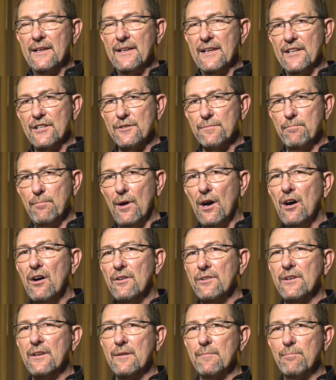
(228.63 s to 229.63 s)
It's
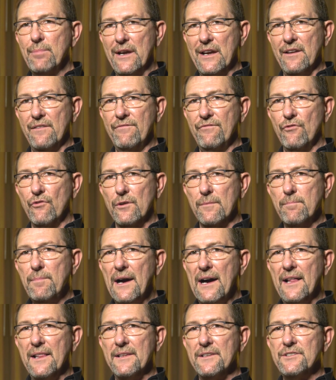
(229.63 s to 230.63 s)
bought and paid for
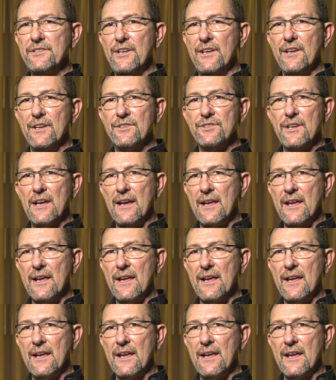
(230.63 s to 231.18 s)
politics.